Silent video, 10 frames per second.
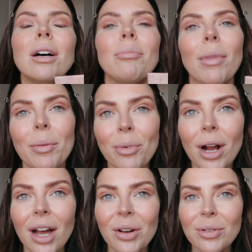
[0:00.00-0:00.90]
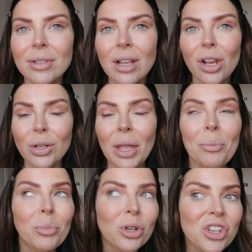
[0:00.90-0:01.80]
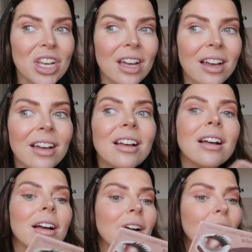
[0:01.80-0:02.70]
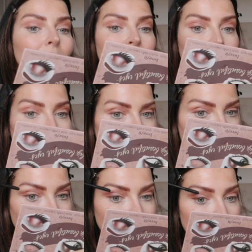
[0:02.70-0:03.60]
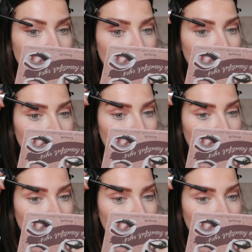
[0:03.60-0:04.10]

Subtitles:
my brows looking bushier than a brow gel.